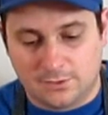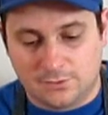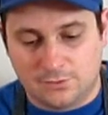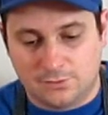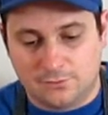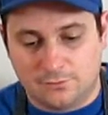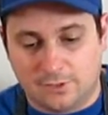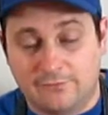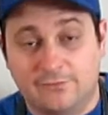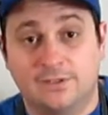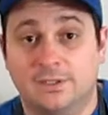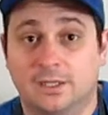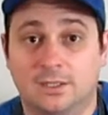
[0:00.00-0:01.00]
to
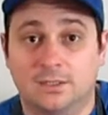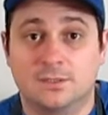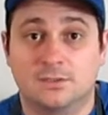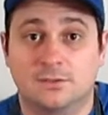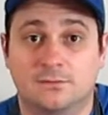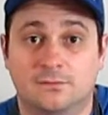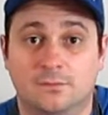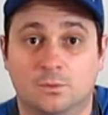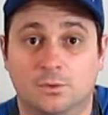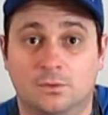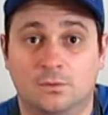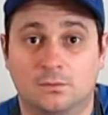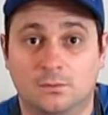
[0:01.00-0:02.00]
drive in nails into the
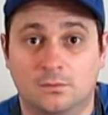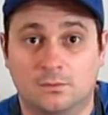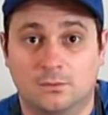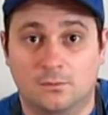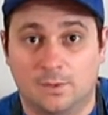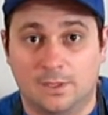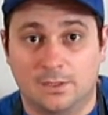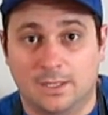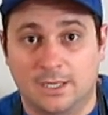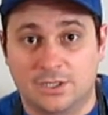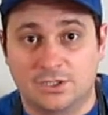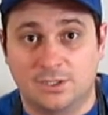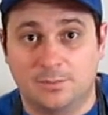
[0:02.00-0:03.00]
wood when
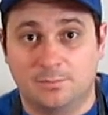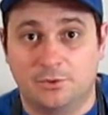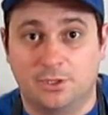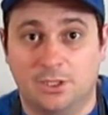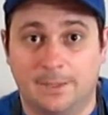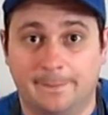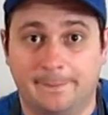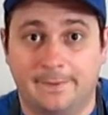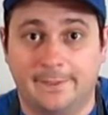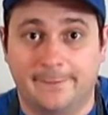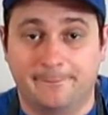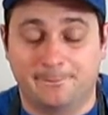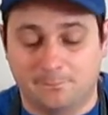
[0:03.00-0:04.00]
actually putting up
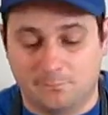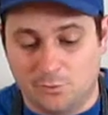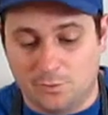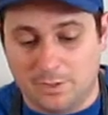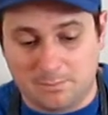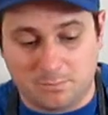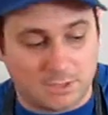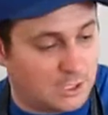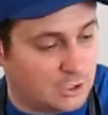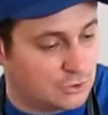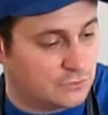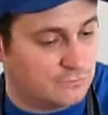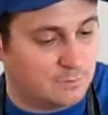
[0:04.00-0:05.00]
marine ply
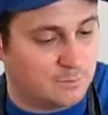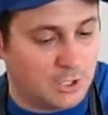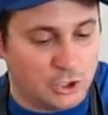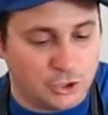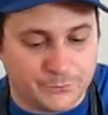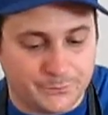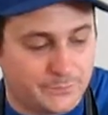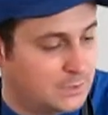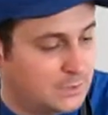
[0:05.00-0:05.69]
onto the boat.